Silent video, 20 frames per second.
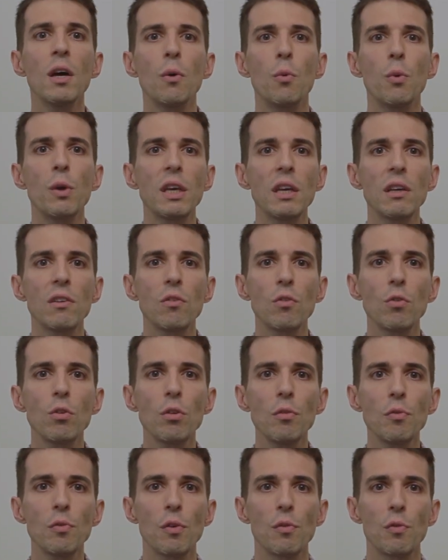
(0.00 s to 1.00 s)
we can
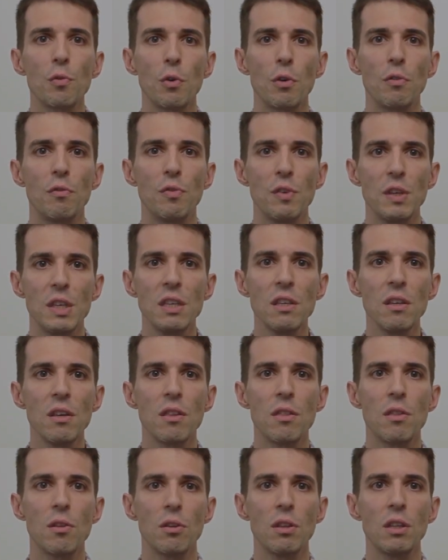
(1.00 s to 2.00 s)
solve for v,
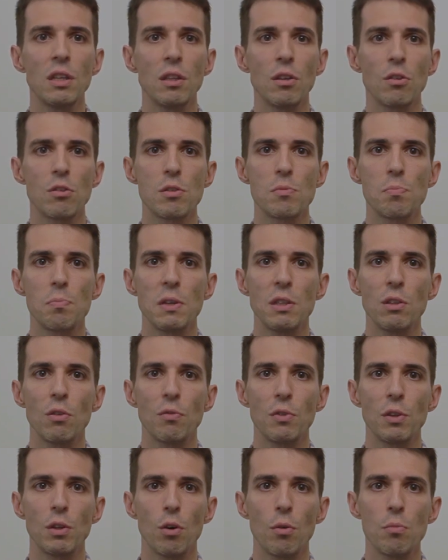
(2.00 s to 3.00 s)
the linear speed
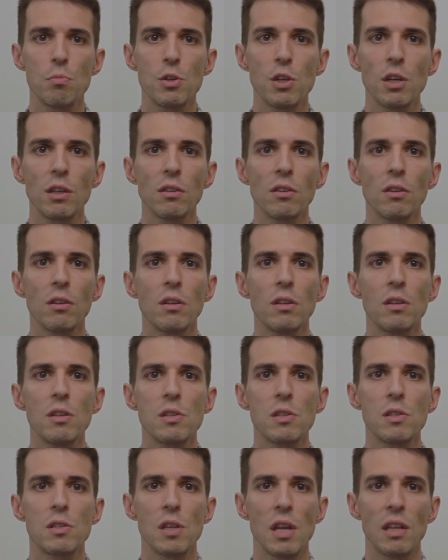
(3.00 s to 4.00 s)
of the object,
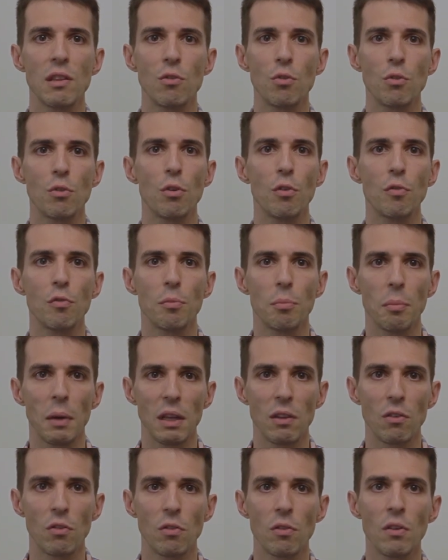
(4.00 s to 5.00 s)
center of
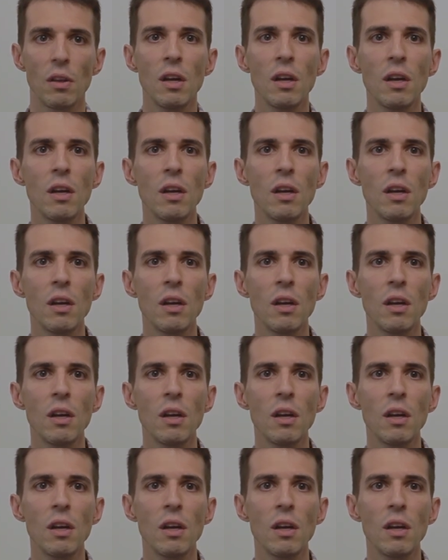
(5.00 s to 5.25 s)
mass.